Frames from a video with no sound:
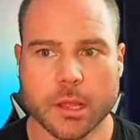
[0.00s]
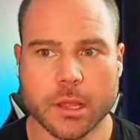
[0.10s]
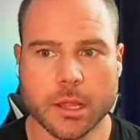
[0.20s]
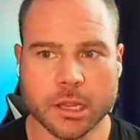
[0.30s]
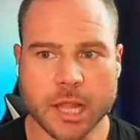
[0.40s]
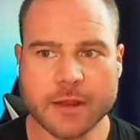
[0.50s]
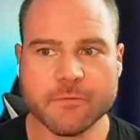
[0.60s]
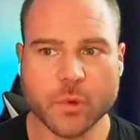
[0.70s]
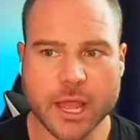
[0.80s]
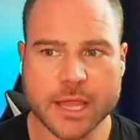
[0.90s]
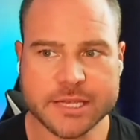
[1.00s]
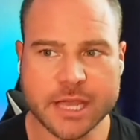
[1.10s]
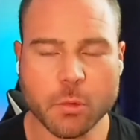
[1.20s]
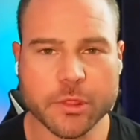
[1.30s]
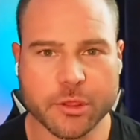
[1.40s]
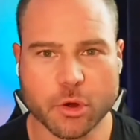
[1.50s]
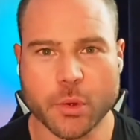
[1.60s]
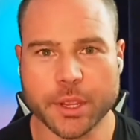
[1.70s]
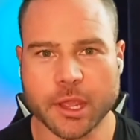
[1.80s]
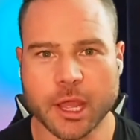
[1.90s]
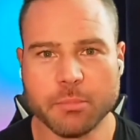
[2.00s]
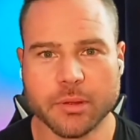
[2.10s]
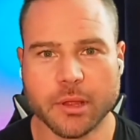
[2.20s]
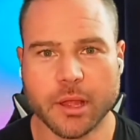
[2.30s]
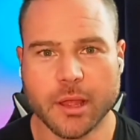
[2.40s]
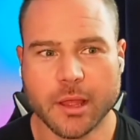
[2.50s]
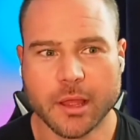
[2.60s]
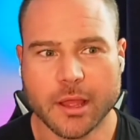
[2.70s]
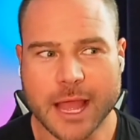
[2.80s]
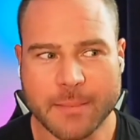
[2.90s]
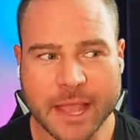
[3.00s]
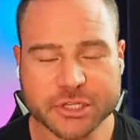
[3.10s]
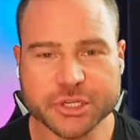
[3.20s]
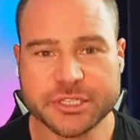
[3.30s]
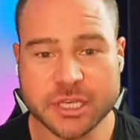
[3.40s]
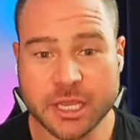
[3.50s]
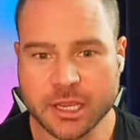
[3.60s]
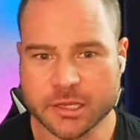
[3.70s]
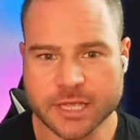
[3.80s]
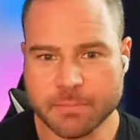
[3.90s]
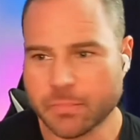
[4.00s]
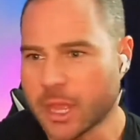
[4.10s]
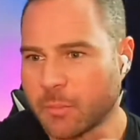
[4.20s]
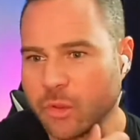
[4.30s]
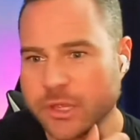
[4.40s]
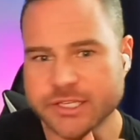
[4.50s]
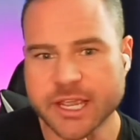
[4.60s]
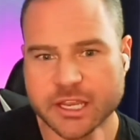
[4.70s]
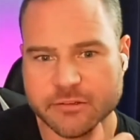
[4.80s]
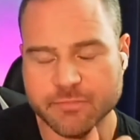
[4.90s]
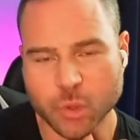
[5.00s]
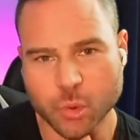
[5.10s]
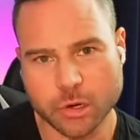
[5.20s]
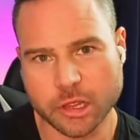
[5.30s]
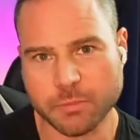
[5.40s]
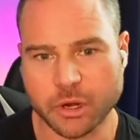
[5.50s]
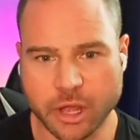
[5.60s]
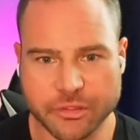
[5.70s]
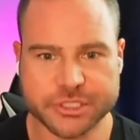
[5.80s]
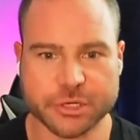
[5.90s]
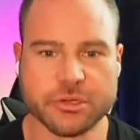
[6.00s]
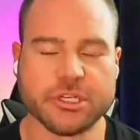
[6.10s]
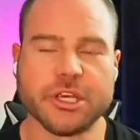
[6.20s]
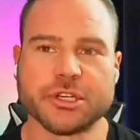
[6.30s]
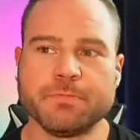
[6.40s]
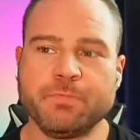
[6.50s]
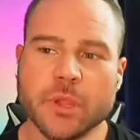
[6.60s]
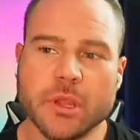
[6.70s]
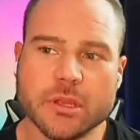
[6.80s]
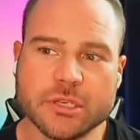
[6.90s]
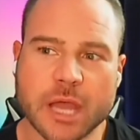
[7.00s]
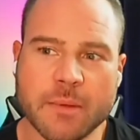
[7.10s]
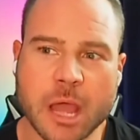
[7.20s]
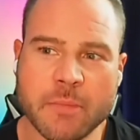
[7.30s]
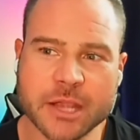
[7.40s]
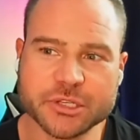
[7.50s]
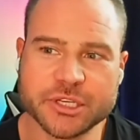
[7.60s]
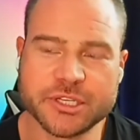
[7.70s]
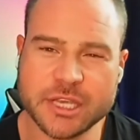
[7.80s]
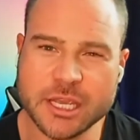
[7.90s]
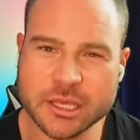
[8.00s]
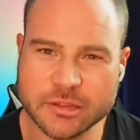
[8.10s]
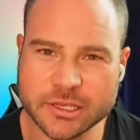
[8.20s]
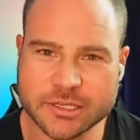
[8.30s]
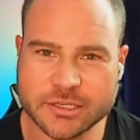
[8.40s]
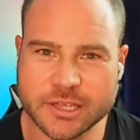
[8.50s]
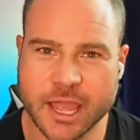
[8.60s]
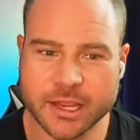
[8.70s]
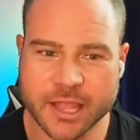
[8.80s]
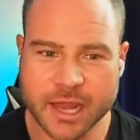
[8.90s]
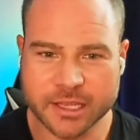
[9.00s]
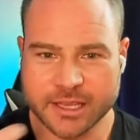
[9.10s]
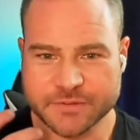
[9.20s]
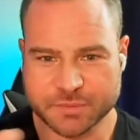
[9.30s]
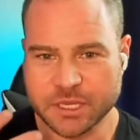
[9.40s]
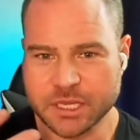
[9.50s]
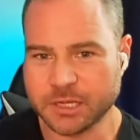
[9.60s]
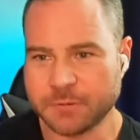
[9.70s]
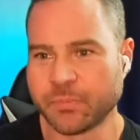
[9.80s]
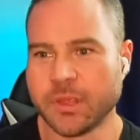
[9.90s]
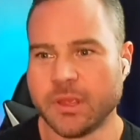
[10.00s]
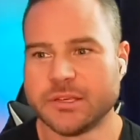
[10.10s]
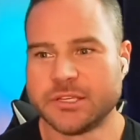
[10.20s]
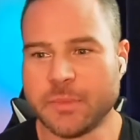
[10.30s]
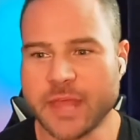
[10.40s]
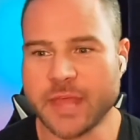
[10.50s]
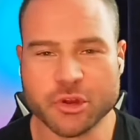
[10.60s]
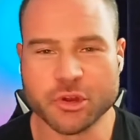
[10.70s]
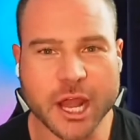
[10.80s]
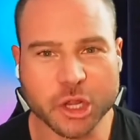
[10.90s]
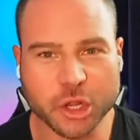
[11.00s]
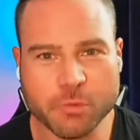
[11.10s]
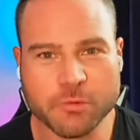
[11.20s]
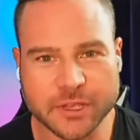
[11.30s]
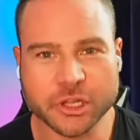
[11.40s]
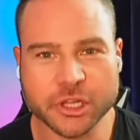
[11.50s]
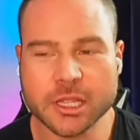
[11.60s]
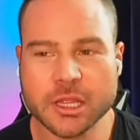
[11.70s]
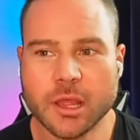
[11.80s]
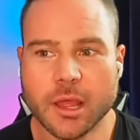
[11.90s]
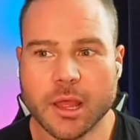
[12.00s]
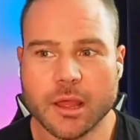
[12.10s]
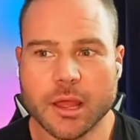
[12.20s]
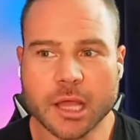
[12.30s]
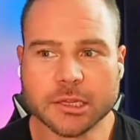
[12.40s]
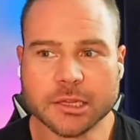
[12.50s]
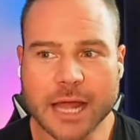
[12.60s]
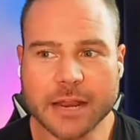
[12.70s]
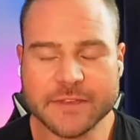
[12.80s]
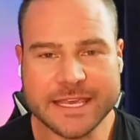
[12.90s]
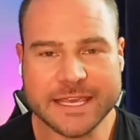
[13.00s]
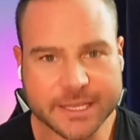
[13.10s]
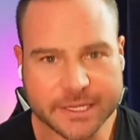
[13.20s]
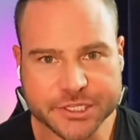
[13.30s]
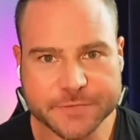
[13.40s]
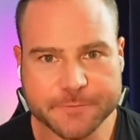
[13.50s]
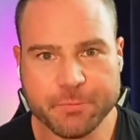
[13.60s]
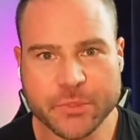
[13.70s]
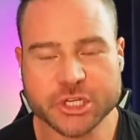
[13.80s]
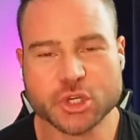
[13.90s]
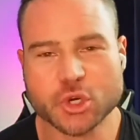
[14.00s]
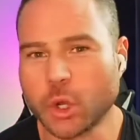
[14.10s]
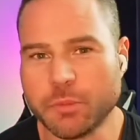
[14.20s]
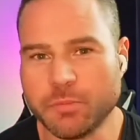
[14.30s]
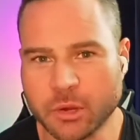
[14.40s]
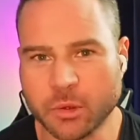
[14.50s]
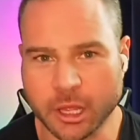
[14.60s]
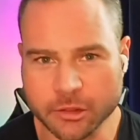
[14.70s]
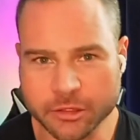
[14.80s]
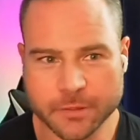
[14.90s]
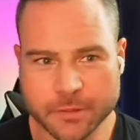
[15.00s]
lot of what I dealt with growing up, I'm actually seeing, because I'm on the executive board of the Mental Health Association. So I'm actually seeing this, and it kind of gives me some of that you're not alone feeling. A lot of kids that struggle with mental health,